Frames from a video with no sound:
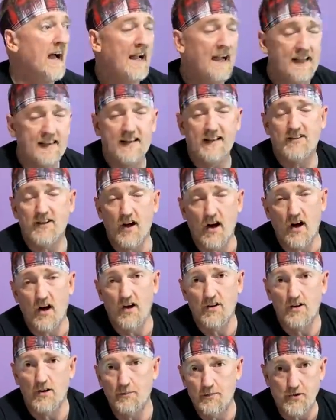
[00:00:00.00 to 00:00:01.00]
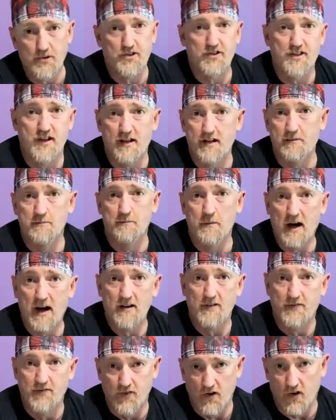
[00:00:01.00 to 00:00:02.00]
And that's 100%
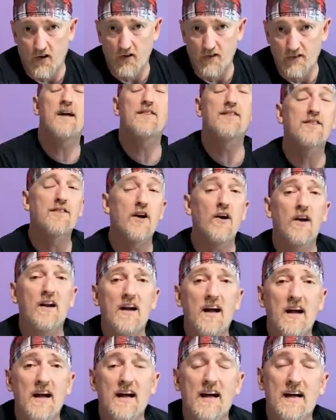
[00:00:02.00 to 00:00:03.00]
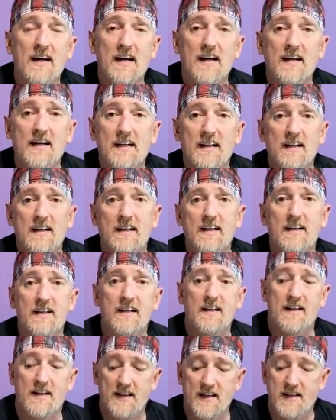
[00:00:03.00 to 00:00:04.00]
my fault. I thought I had
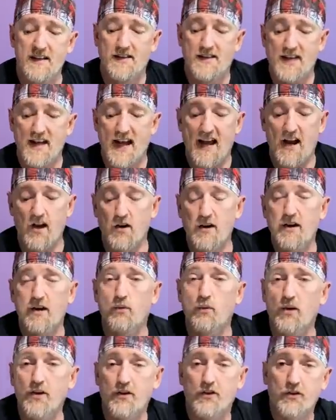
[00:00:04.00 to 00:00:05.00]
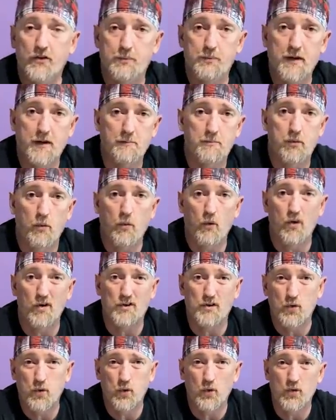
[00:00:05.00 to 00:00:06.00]
the area where this is being
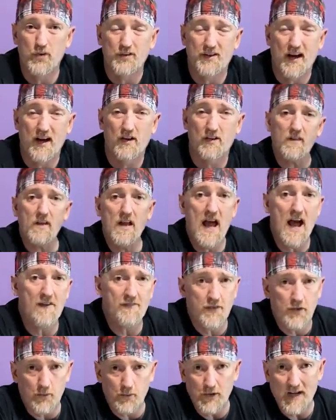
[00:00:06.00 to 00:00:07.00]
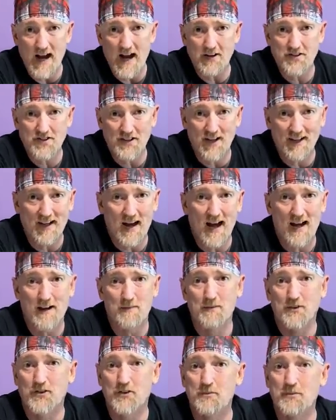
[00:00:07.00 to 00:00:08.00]
poured cooled down after the reaction I got,
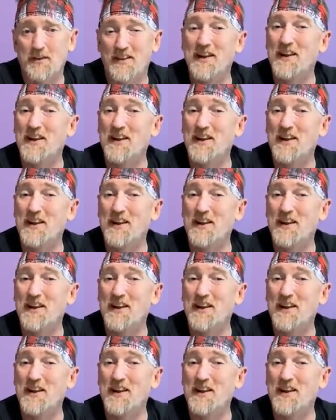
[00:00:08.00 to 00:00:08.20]
I'm assuming